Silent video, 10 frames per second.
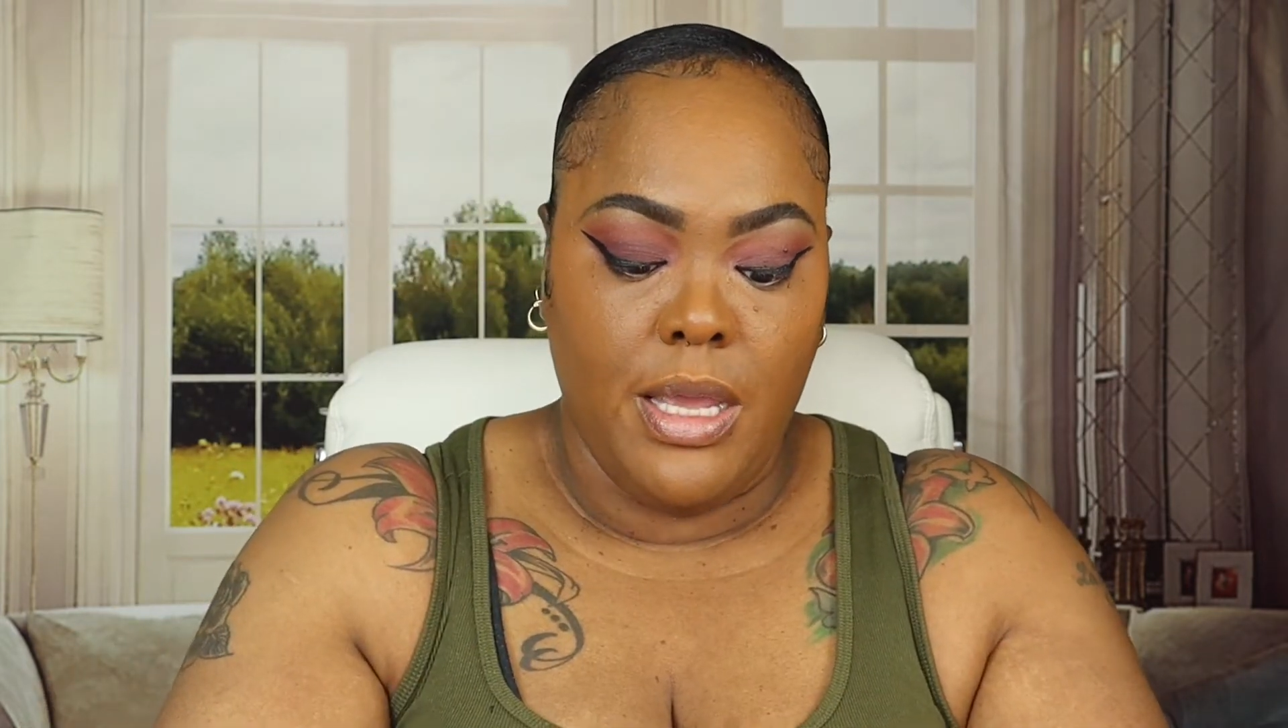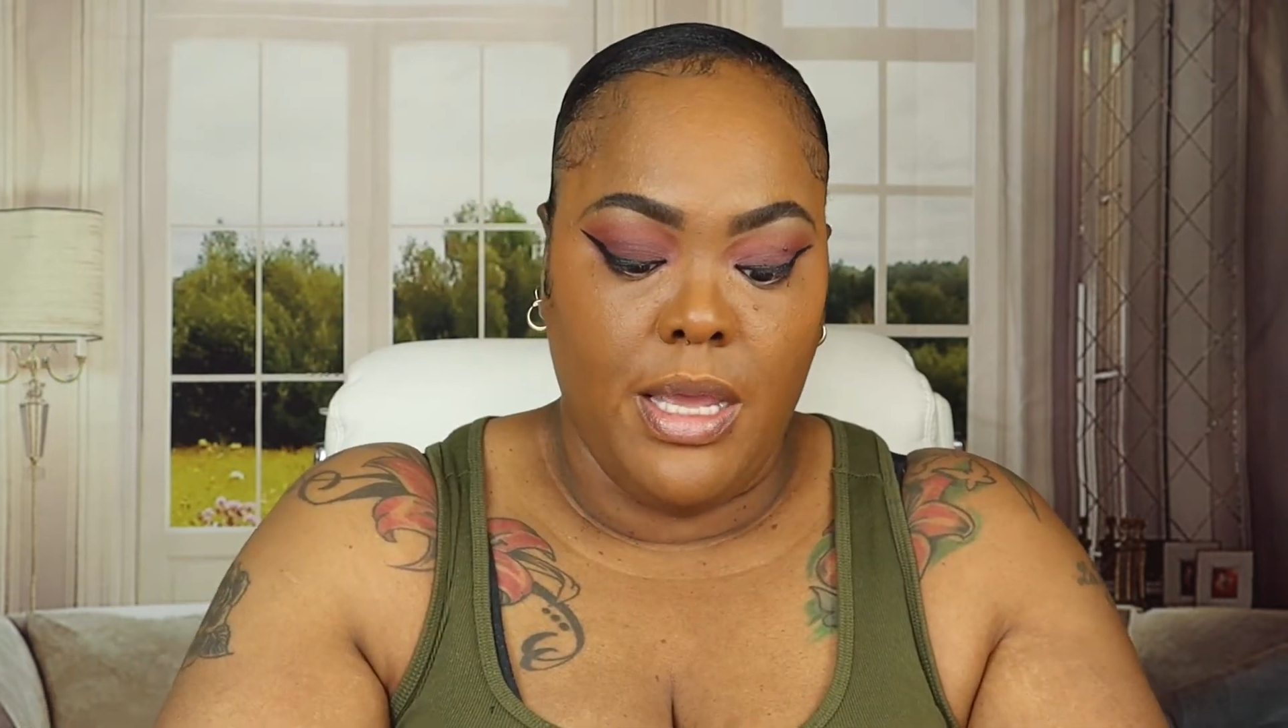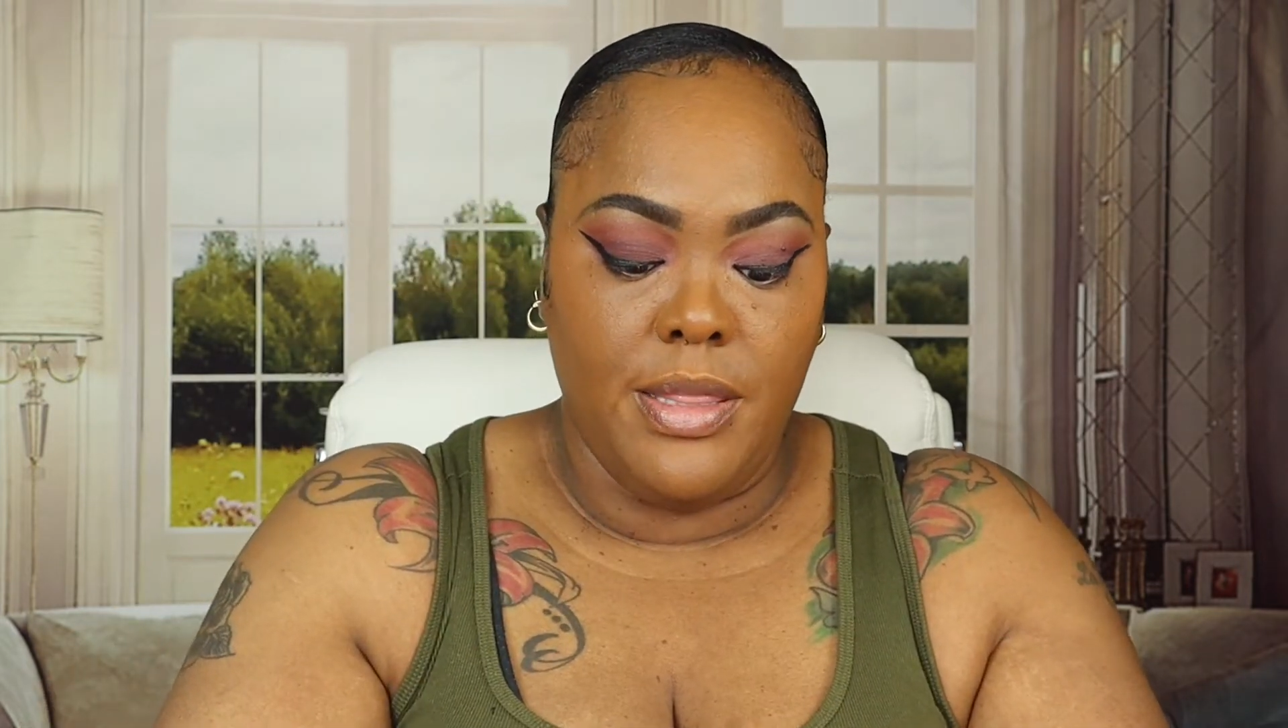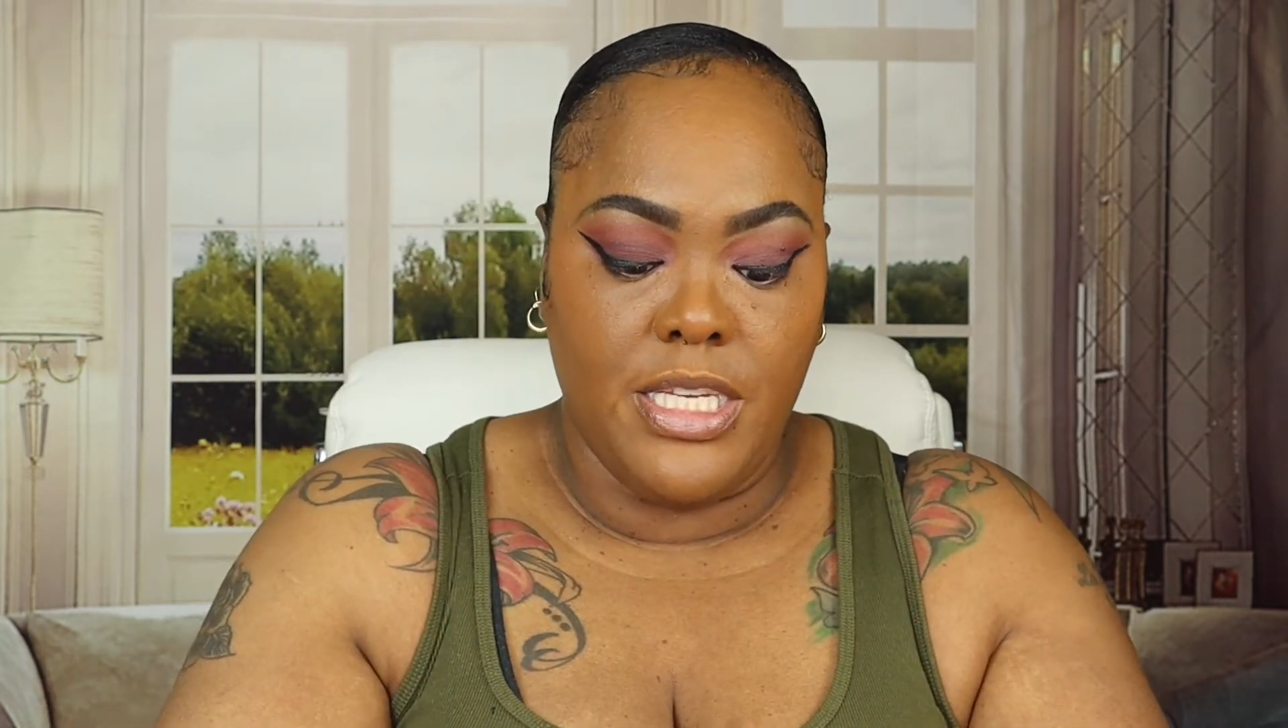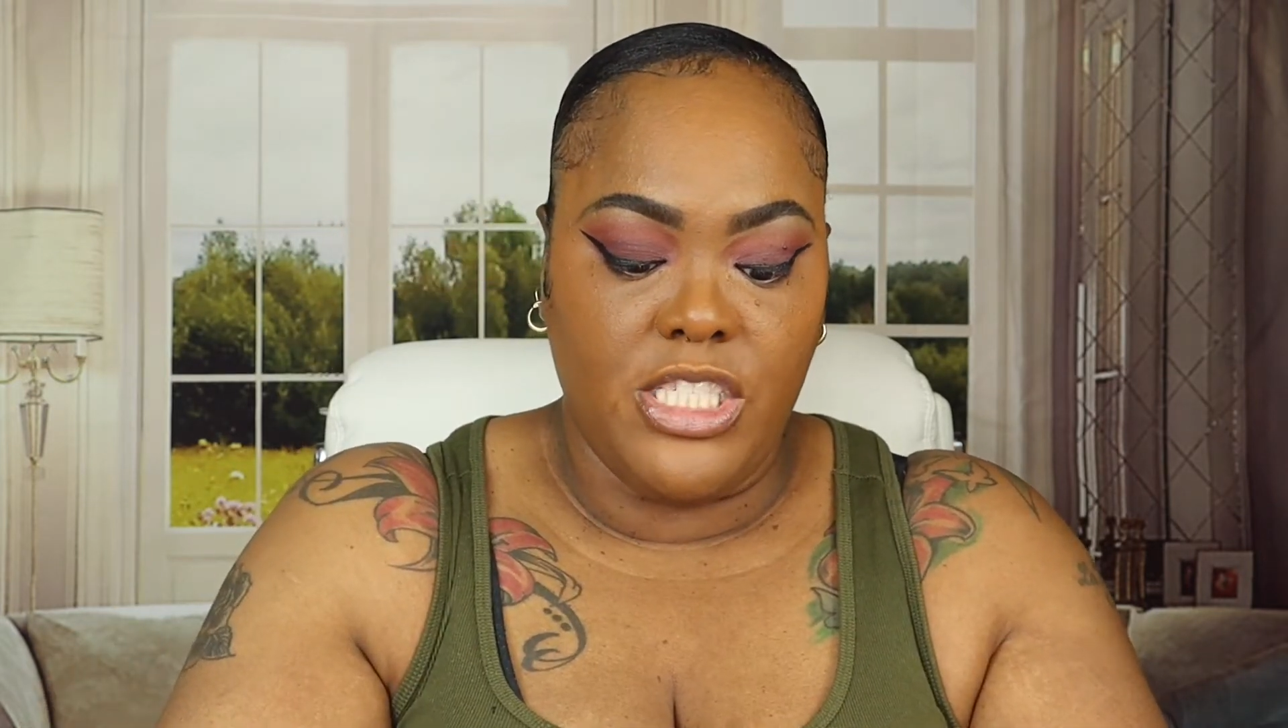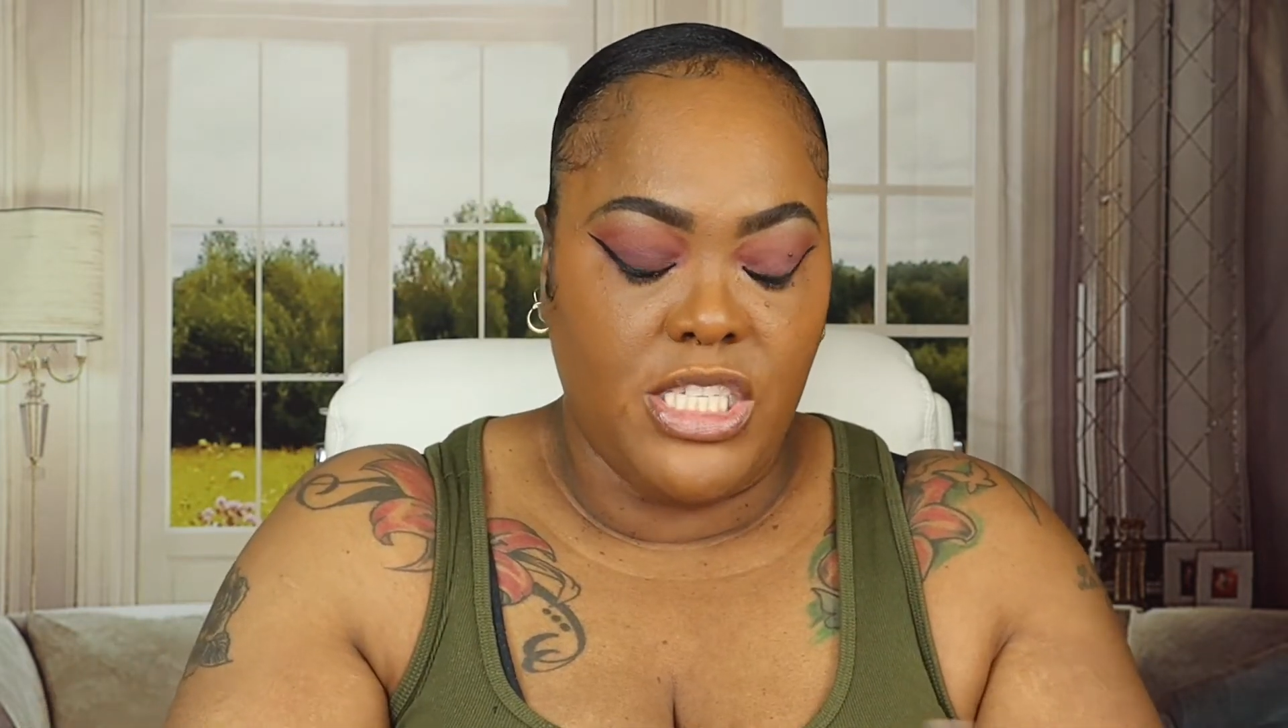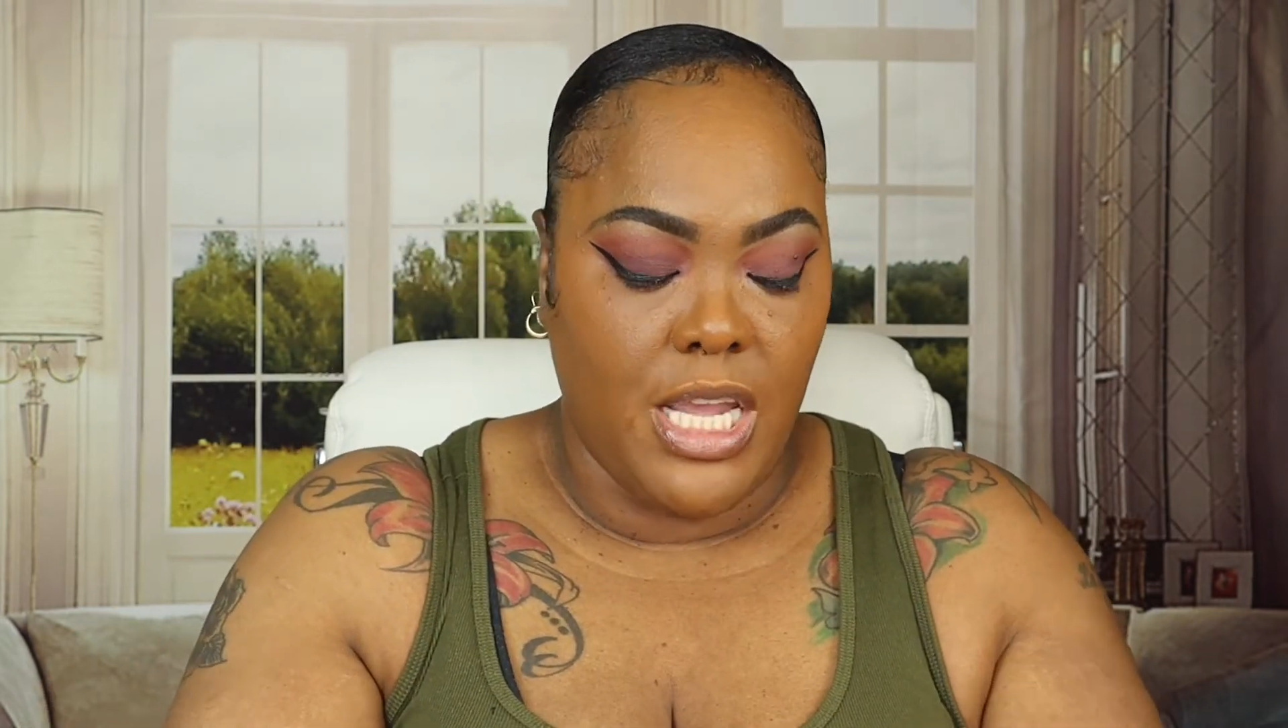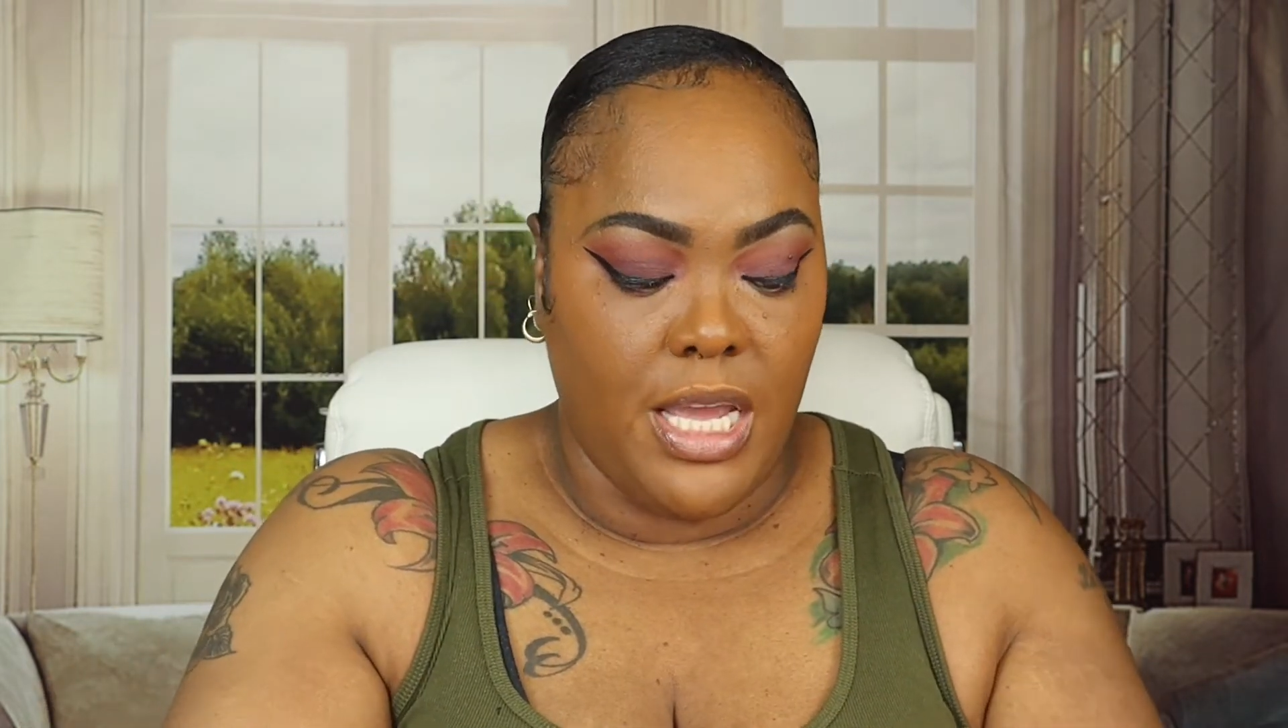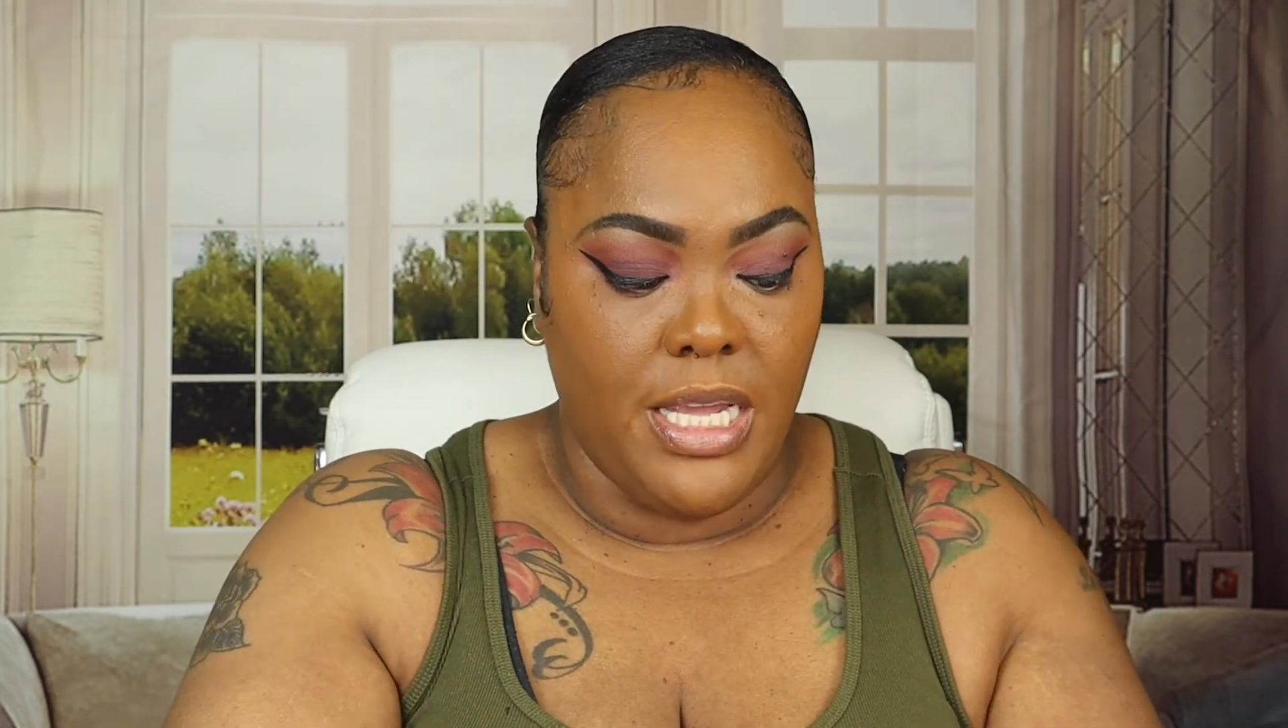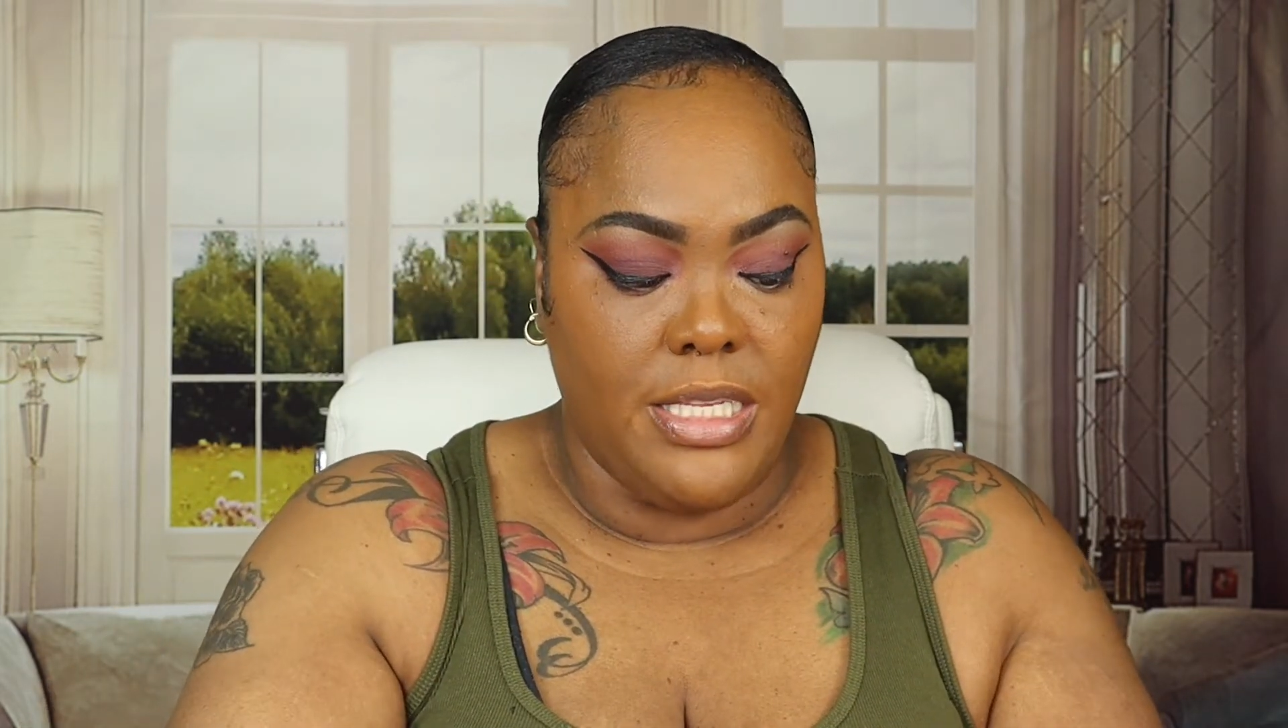in the
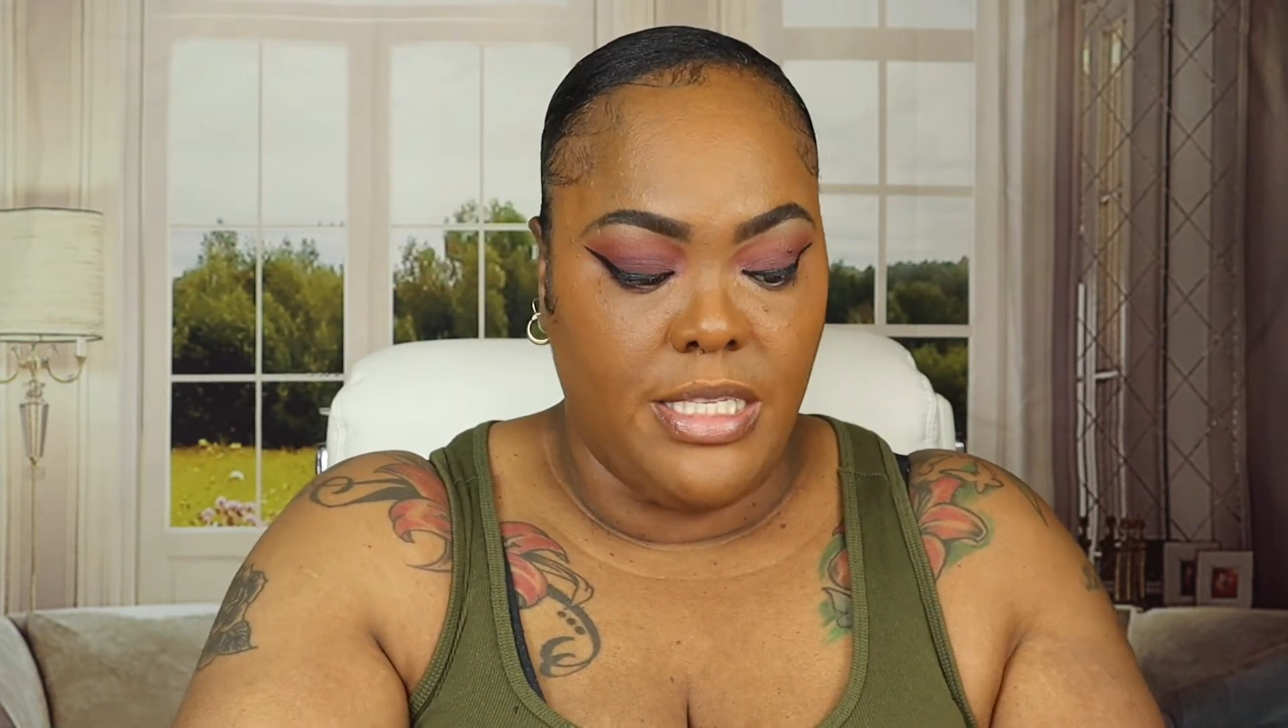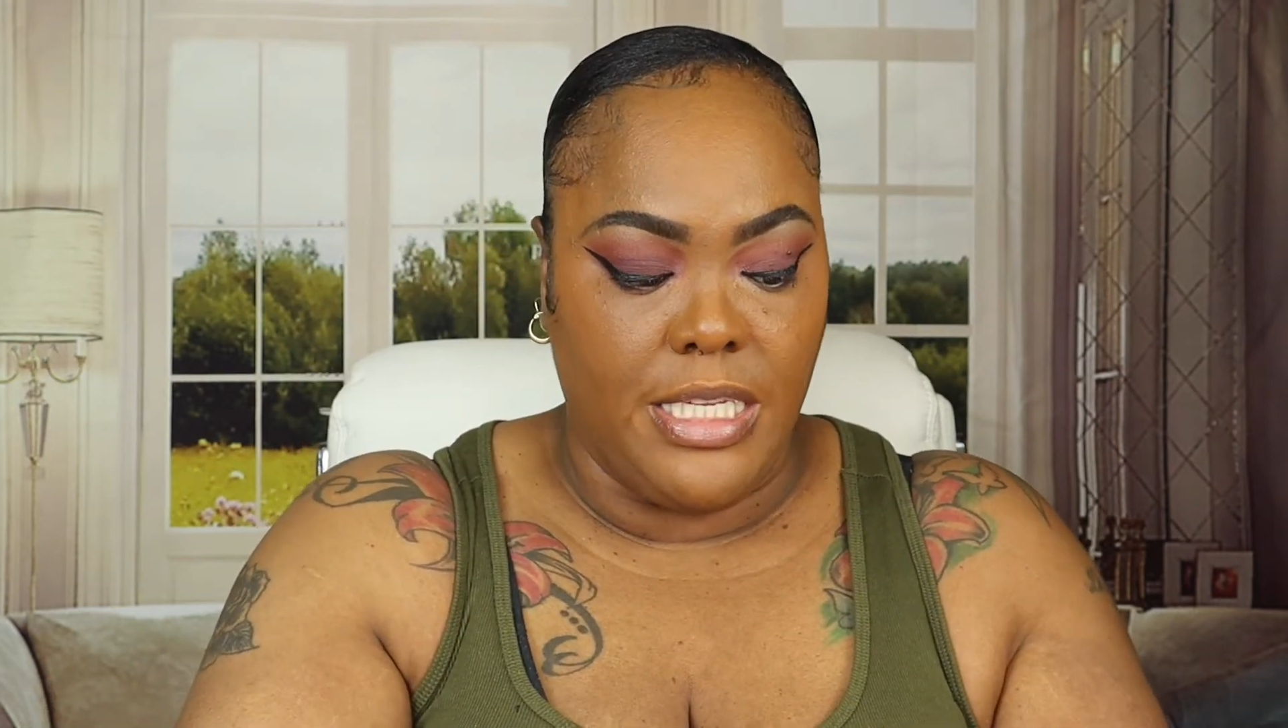shade